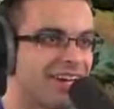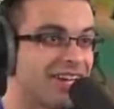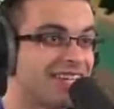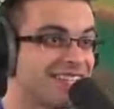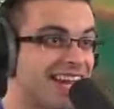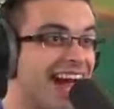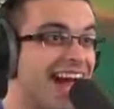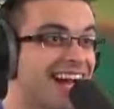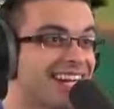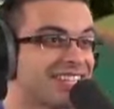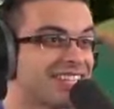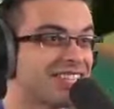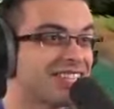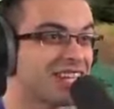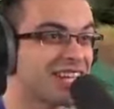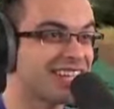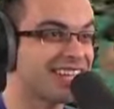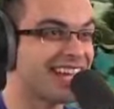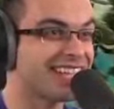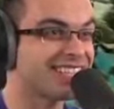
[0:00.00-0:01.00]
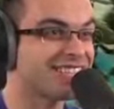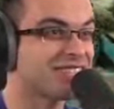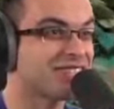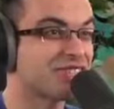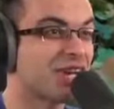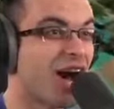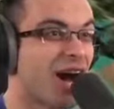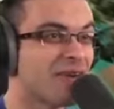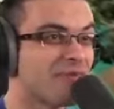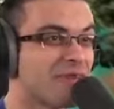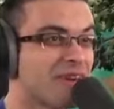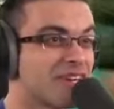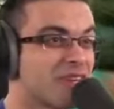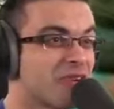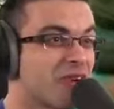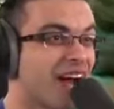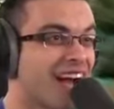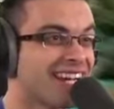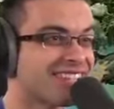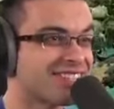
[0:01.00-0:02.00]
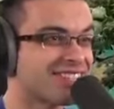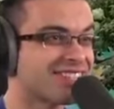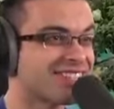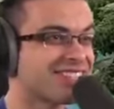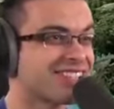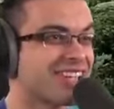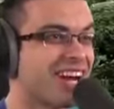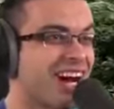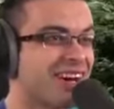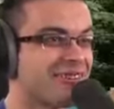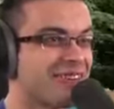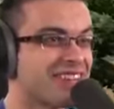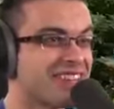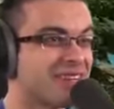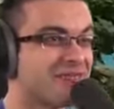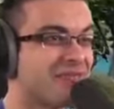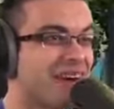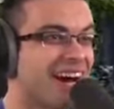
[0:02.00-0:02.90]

It's actually like stopping. You guys are stopping the